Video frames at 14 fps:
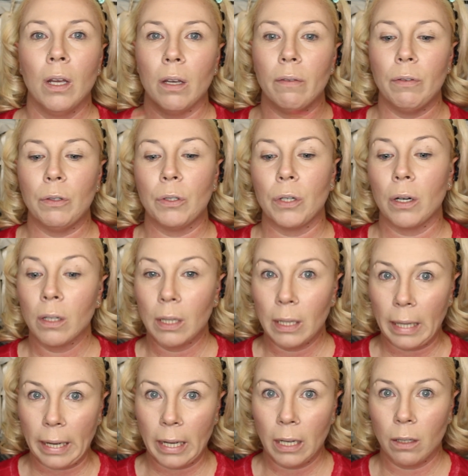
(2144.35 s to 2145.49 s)
If you start
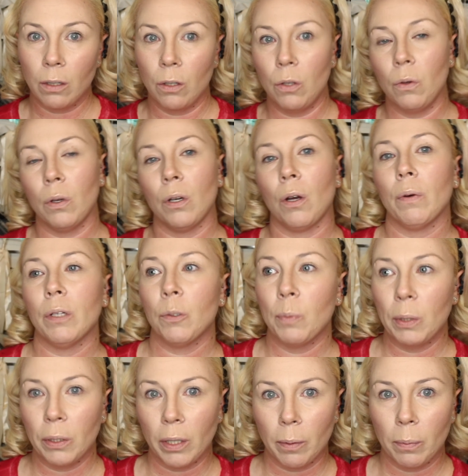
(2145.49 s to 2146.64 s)
light, you can always
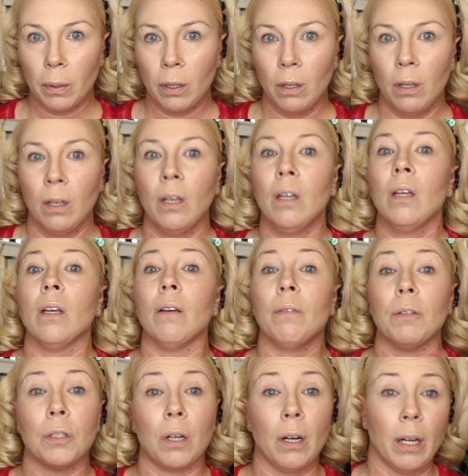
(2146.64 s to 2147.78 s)
build up. If
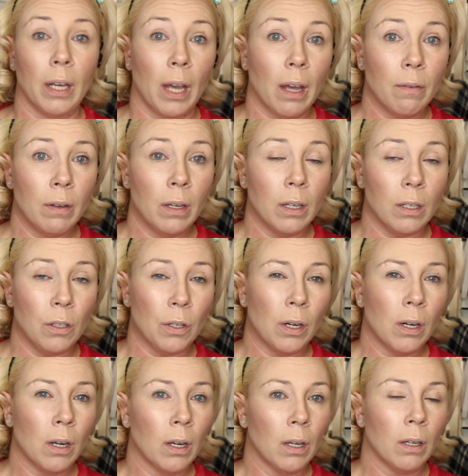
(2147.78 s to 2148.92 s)
you're starting heavy and
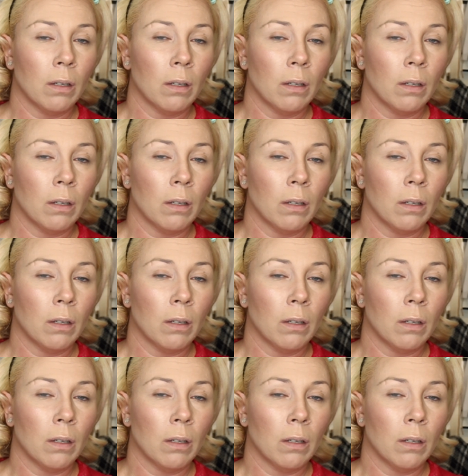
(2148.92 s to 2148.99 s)
dark,